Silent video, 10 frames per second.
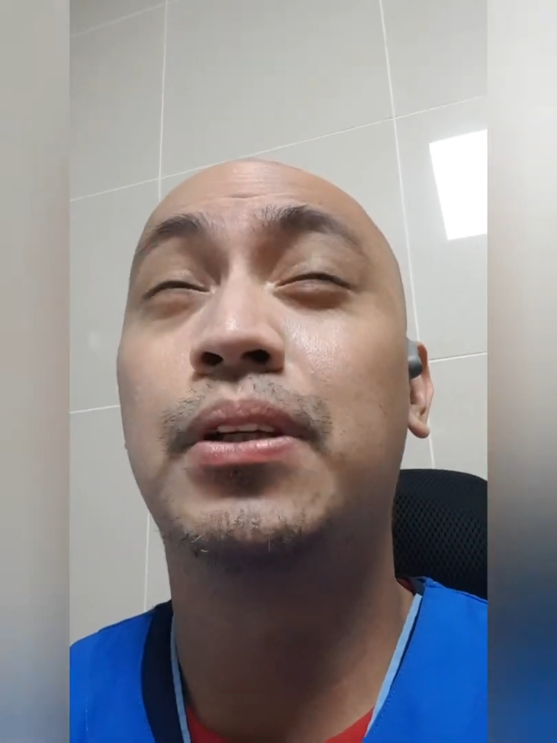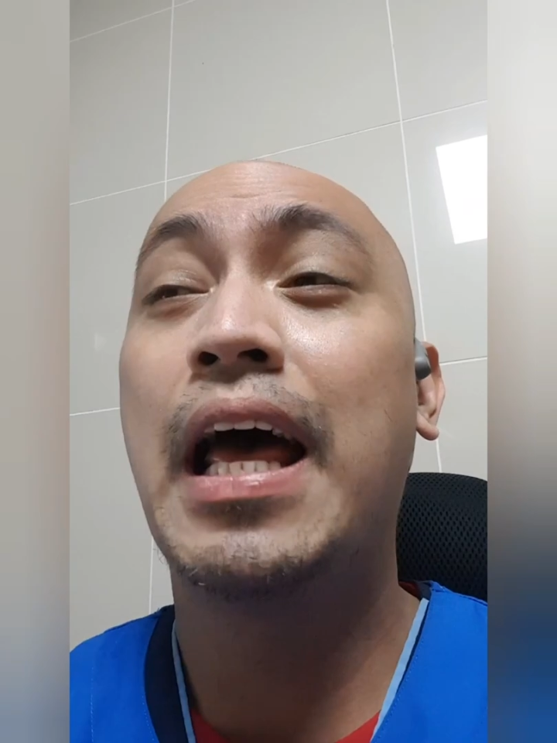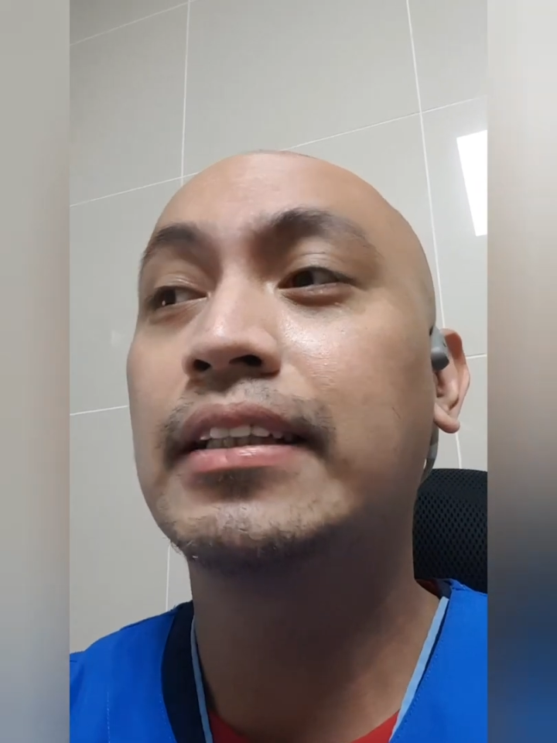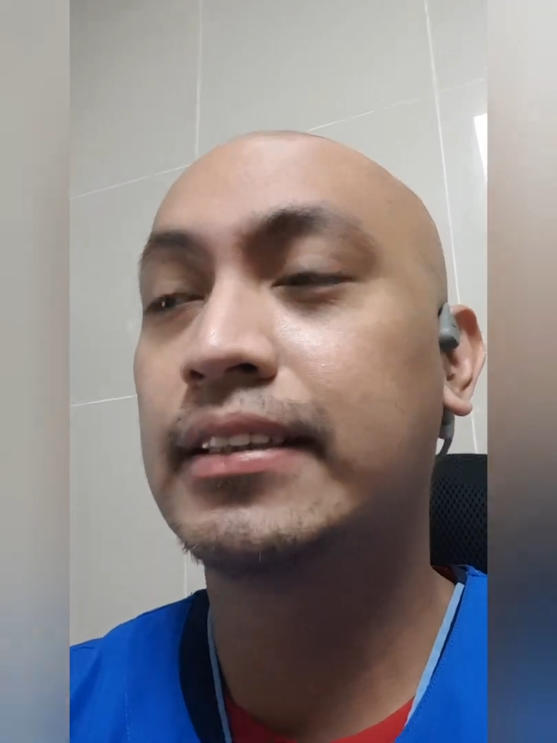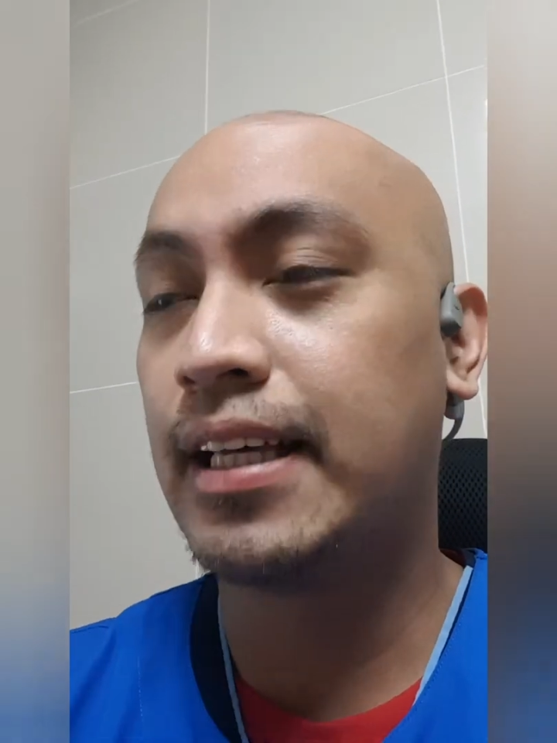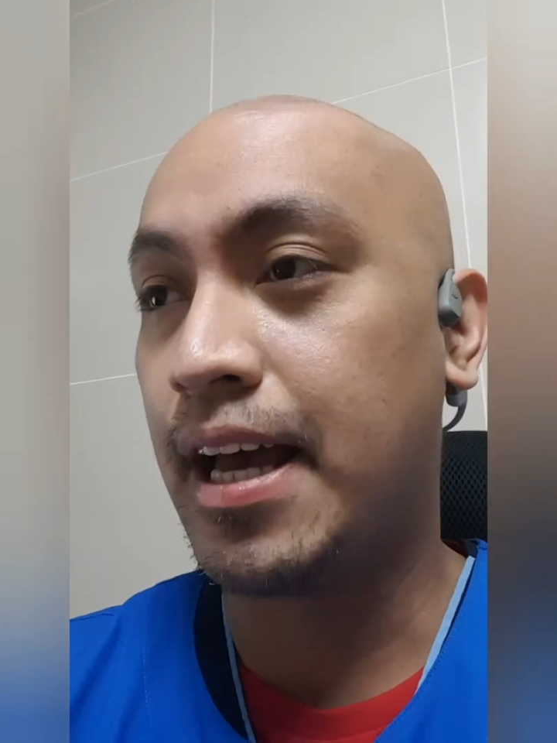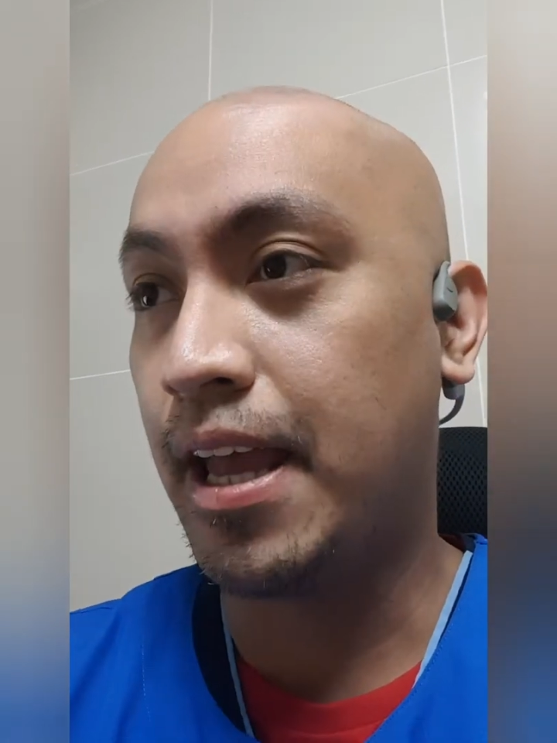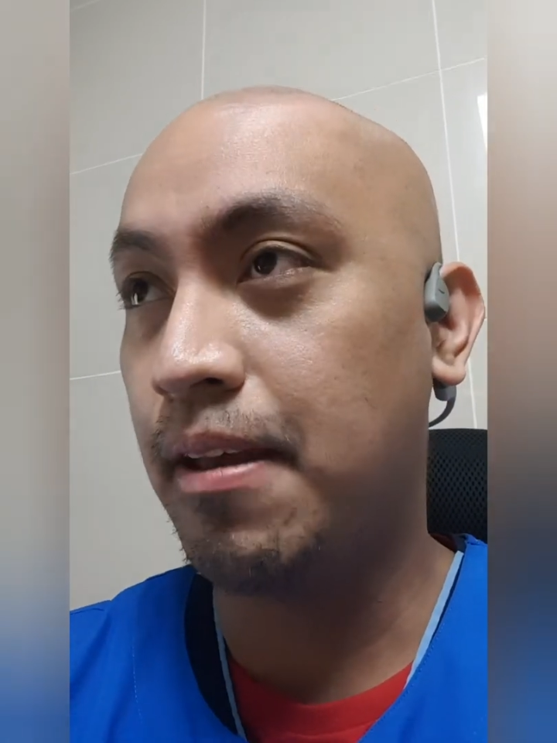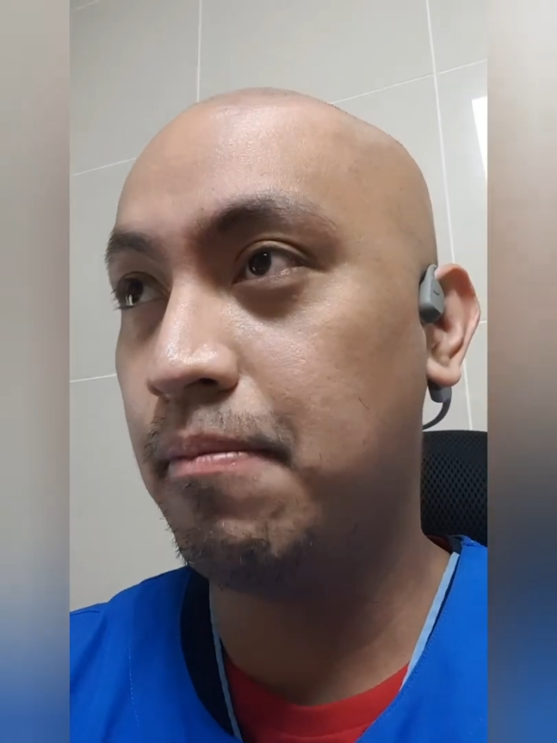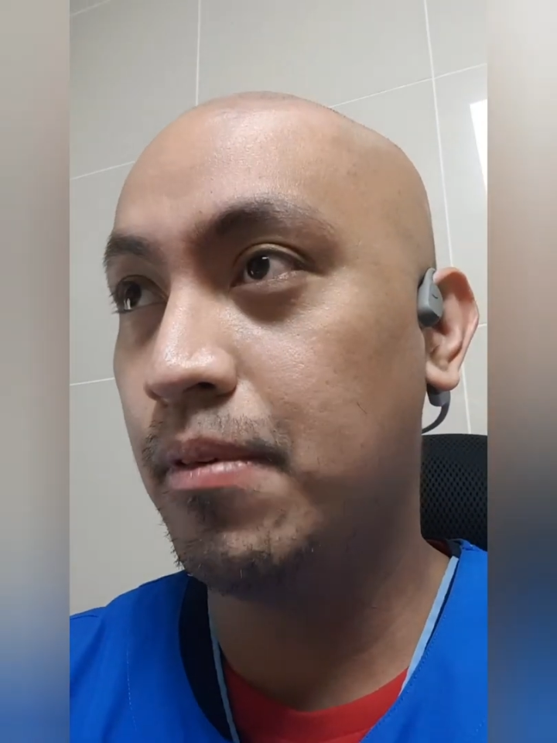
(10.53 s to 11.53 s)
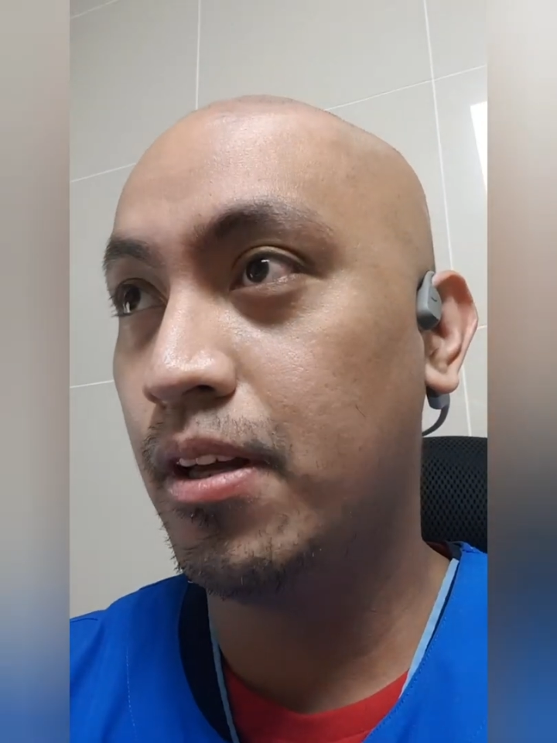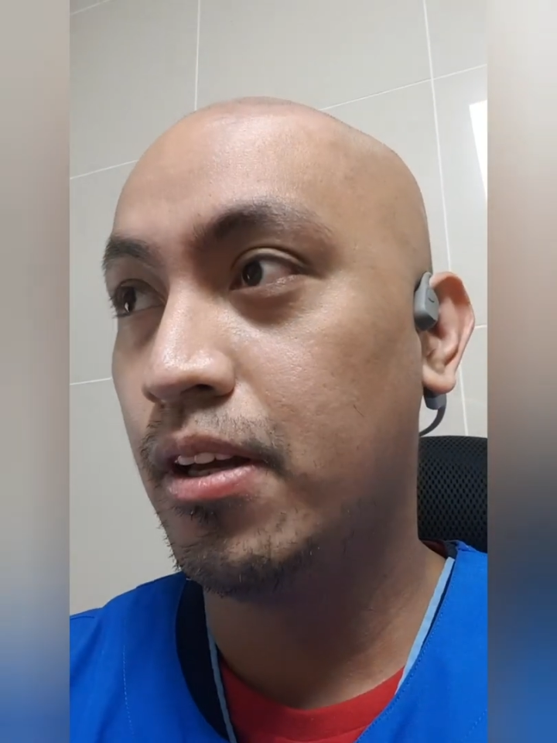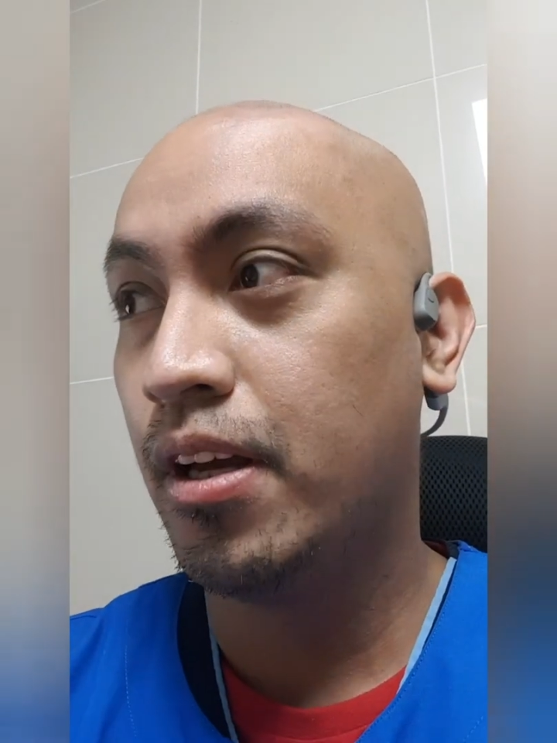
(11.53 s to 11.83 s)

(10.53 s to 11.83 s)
last time,